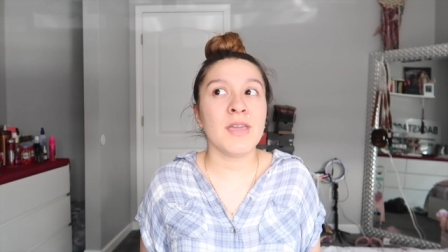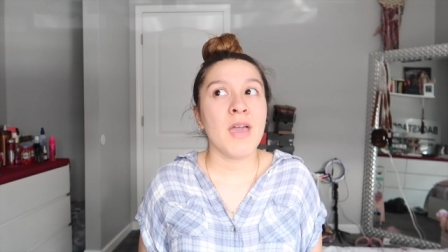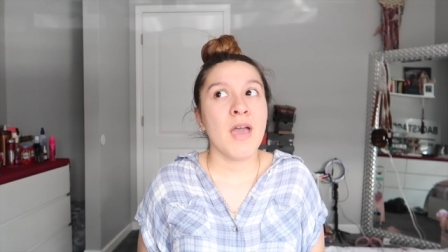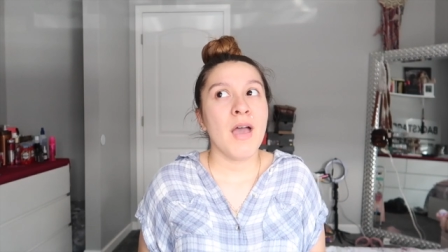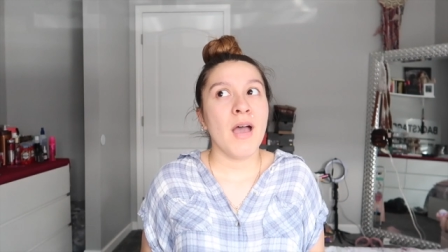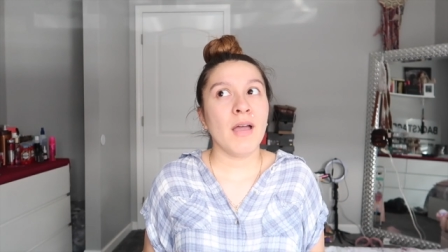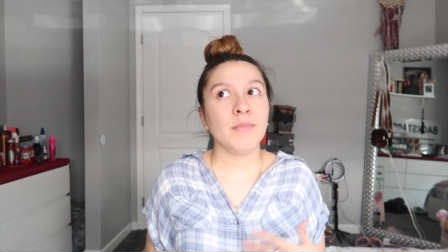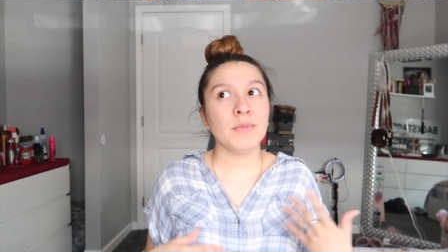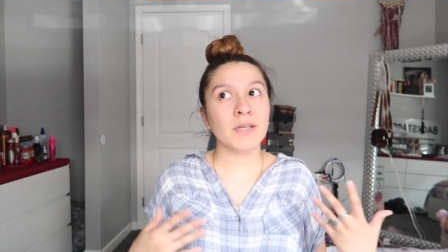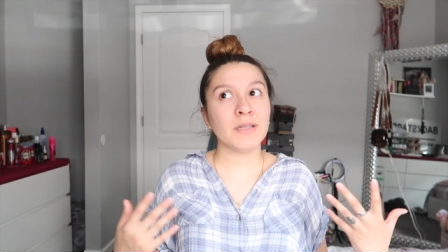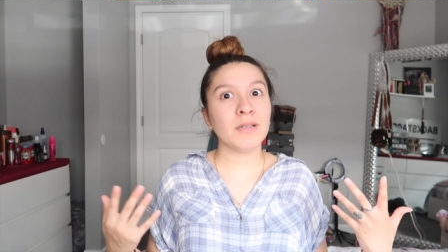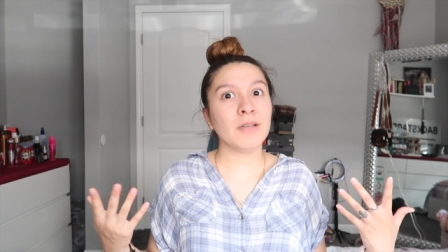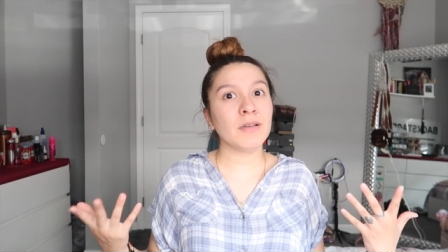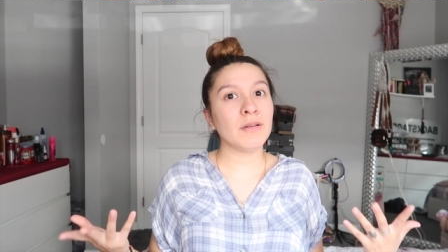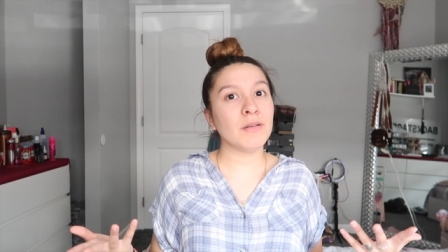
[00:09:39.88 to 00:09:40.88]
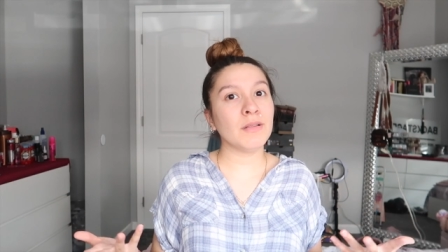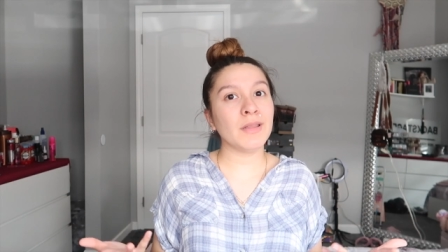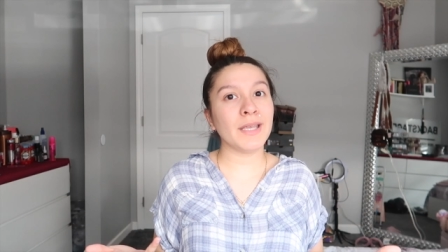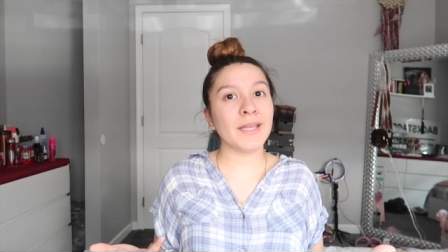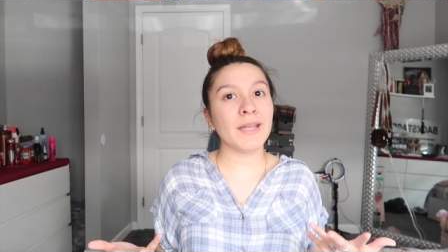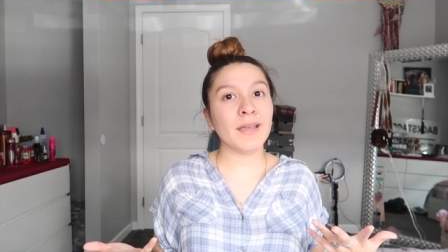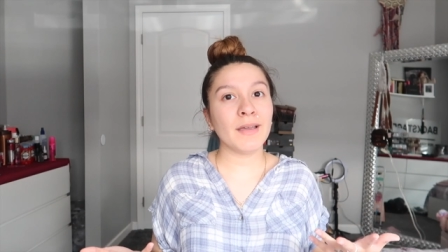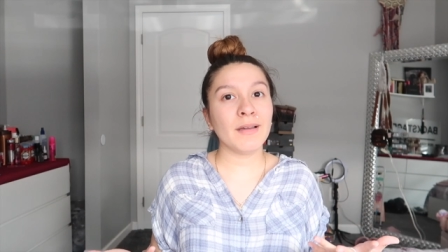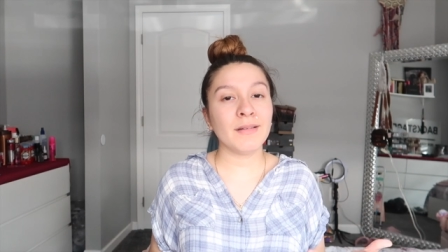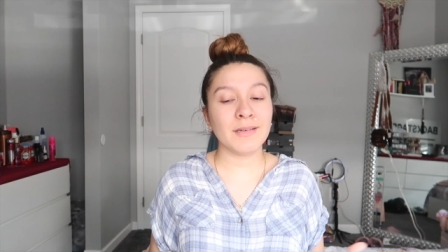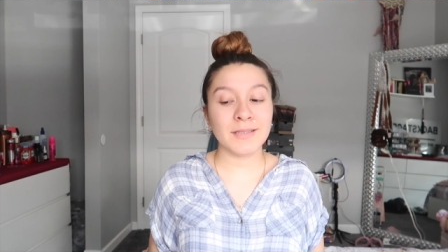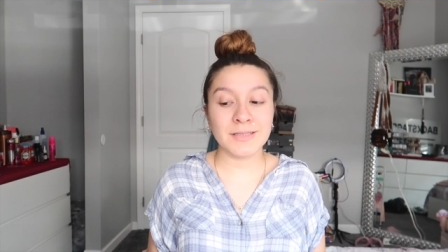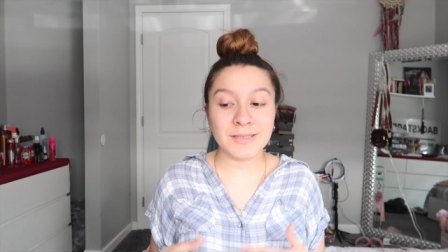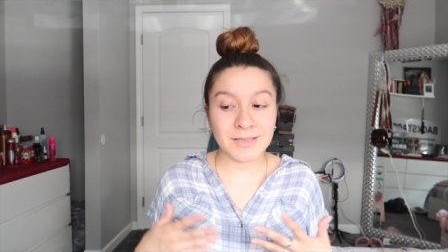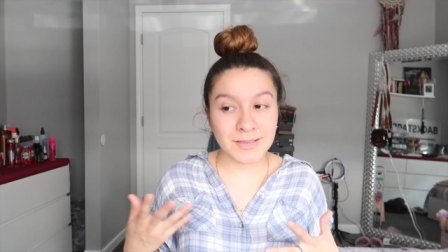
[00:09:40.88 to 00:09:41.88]
I'm not gonna go lay down
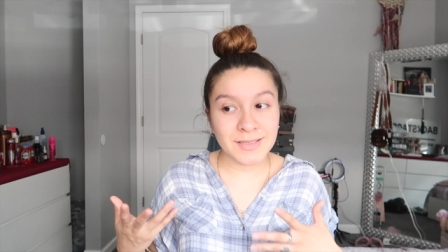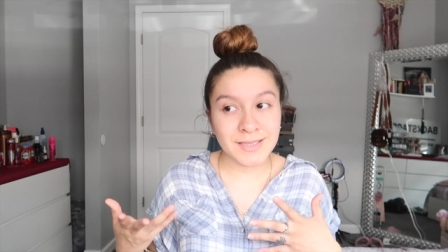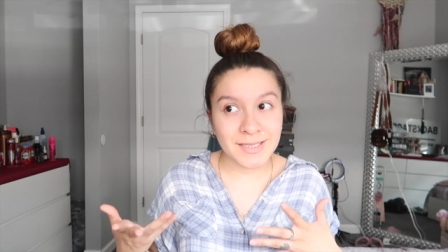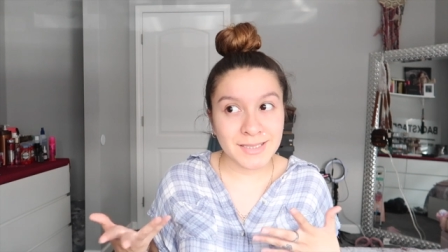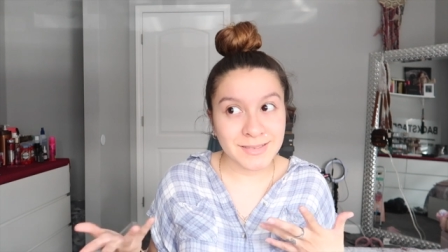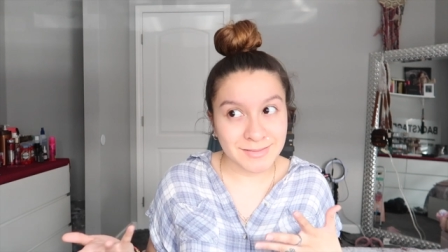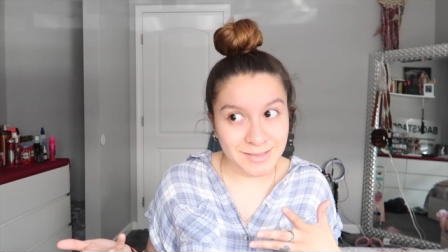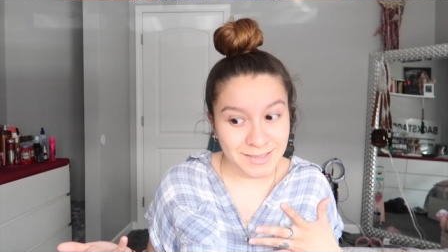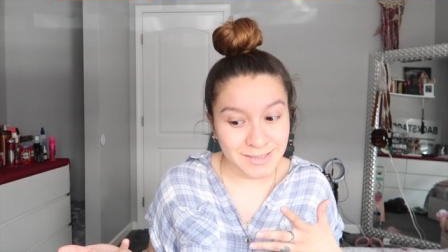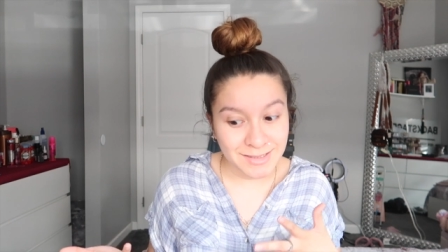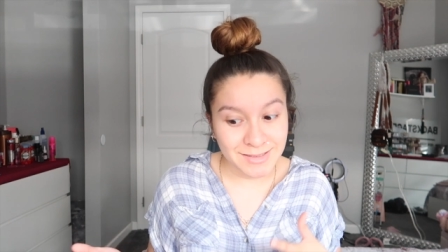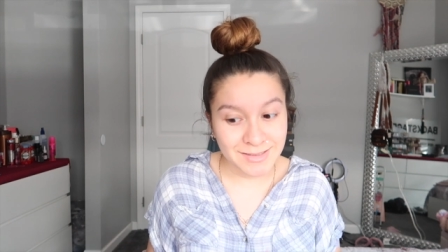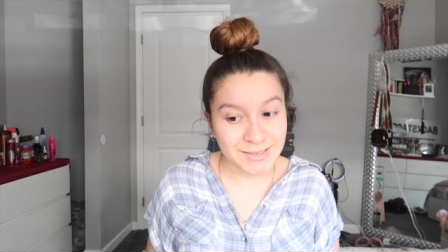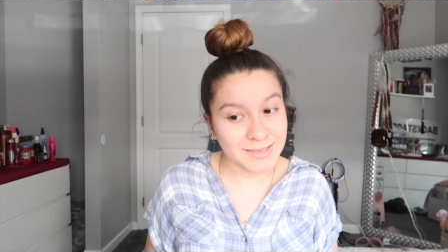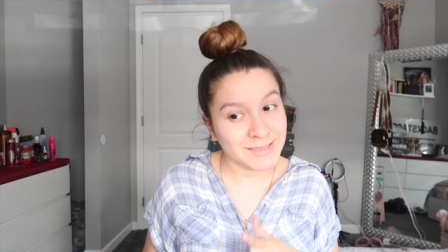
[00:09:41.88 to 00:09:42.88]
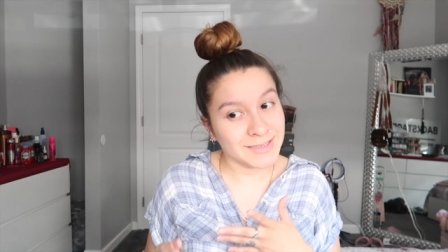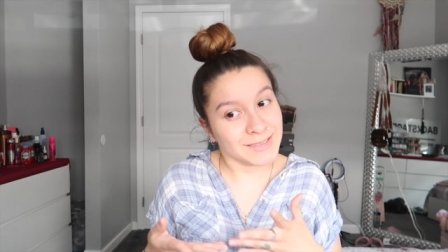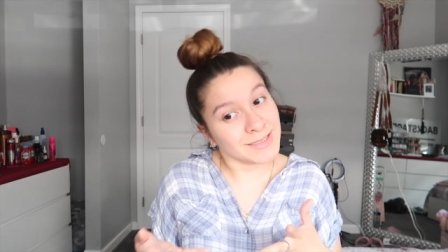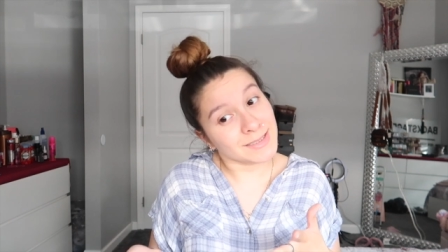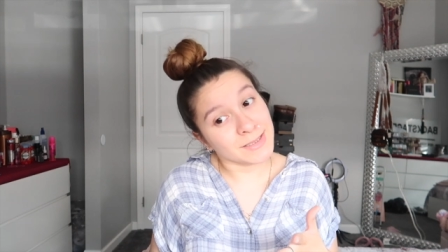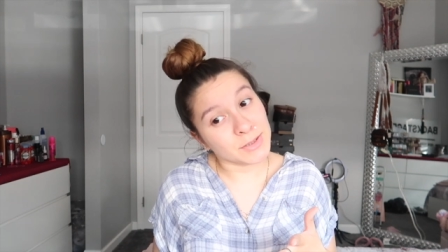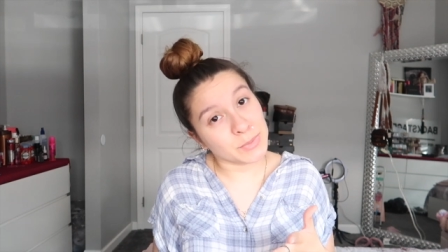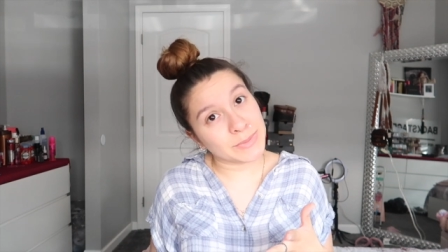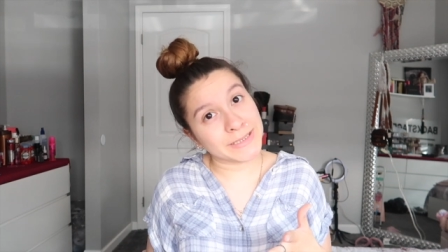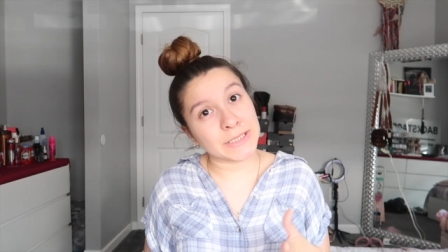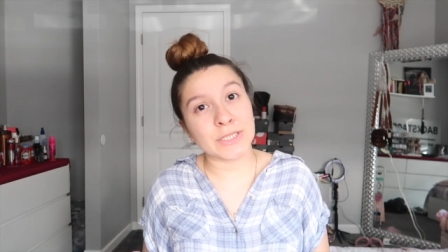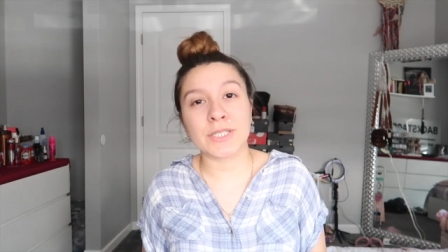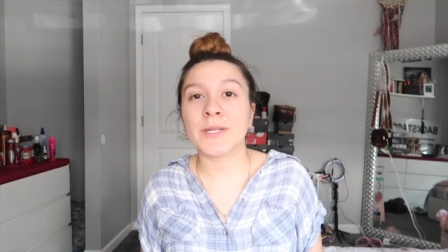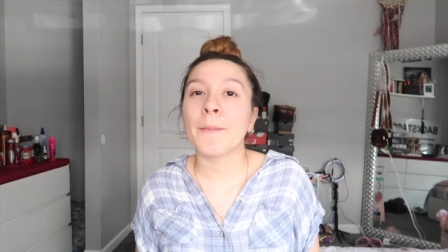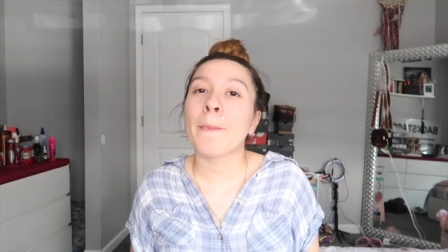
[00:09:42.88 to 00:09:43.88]
and show you guys right now because it's a little
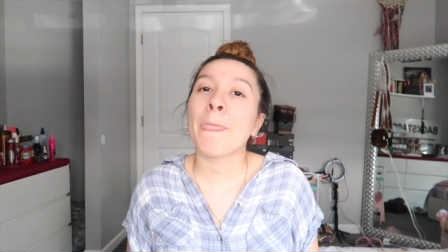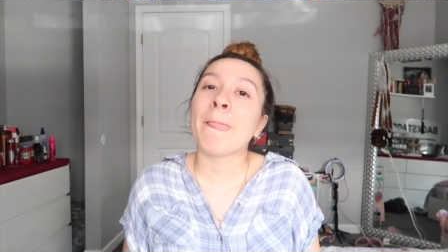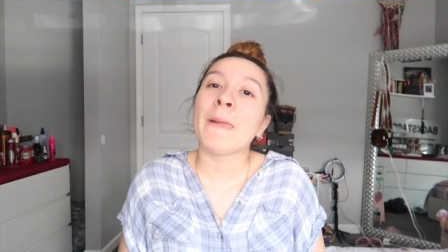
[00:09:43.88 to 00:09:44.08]
weird.